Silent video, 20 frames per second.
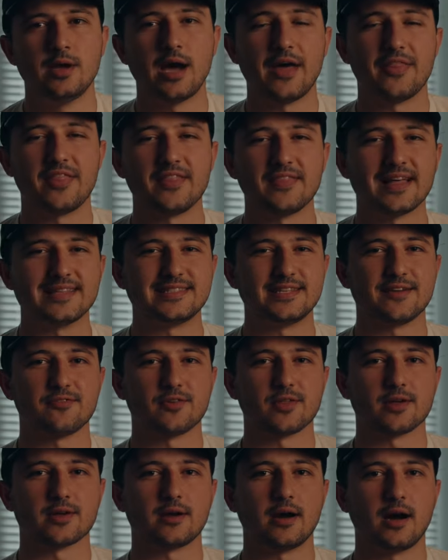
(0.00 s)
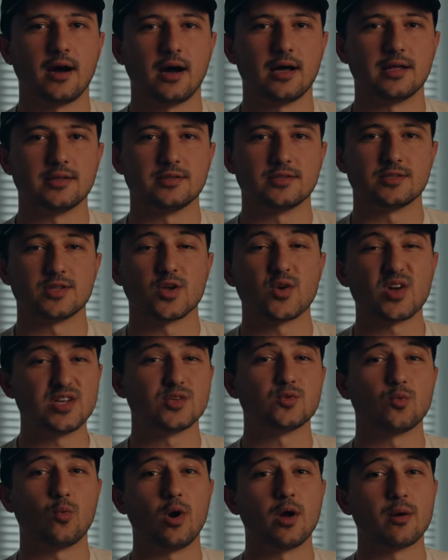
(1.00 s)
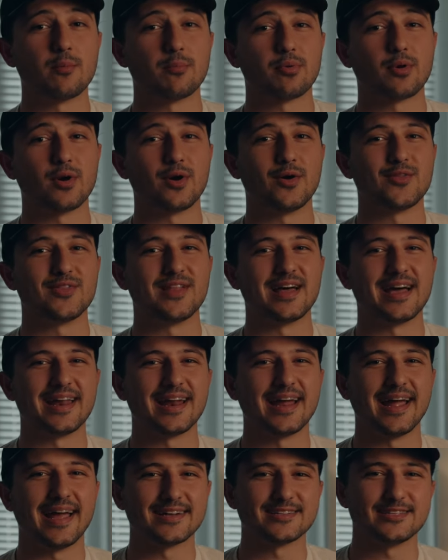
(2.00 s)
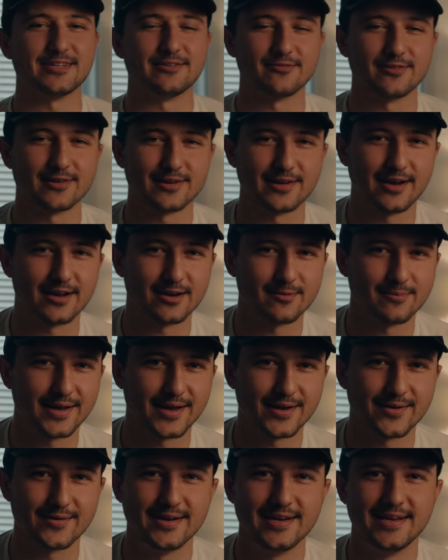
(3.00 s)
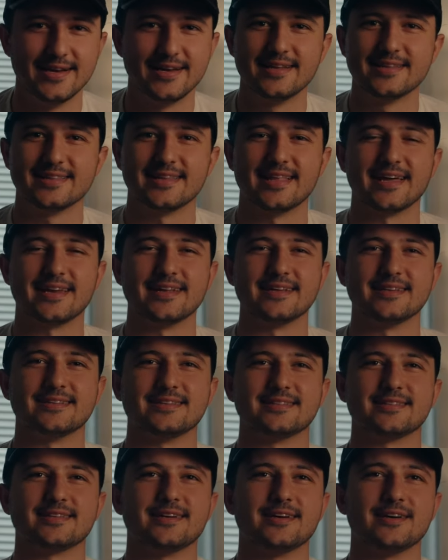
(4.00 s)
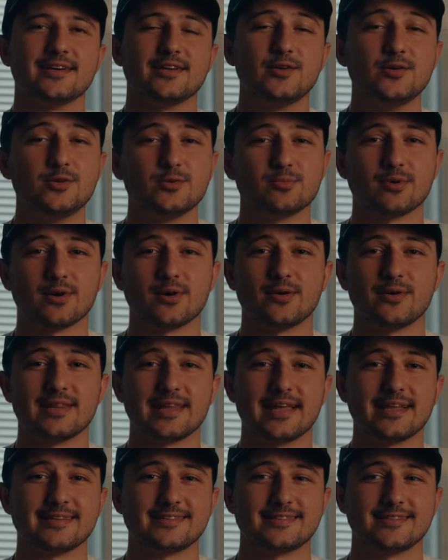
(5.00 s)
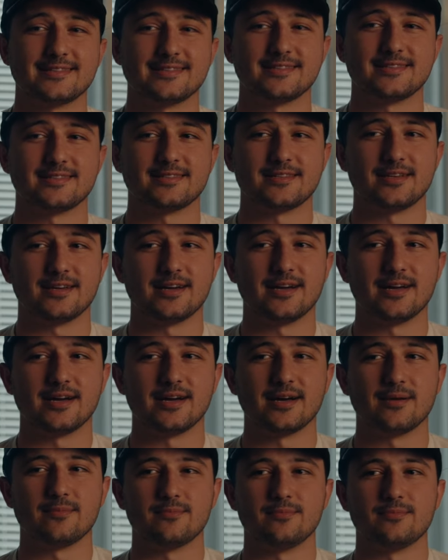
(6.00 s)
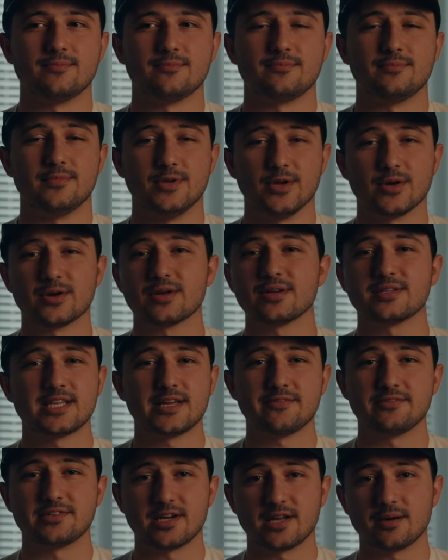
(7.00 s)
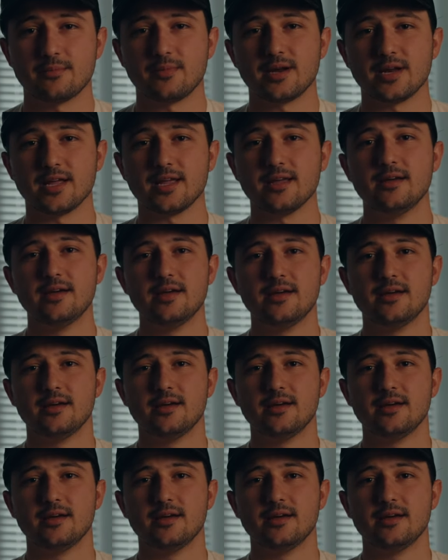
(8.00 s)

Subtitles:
I think that's it for the cons. There is one pro that I actually forgot about that is a huge pro, and that's you're going to save a ton of money.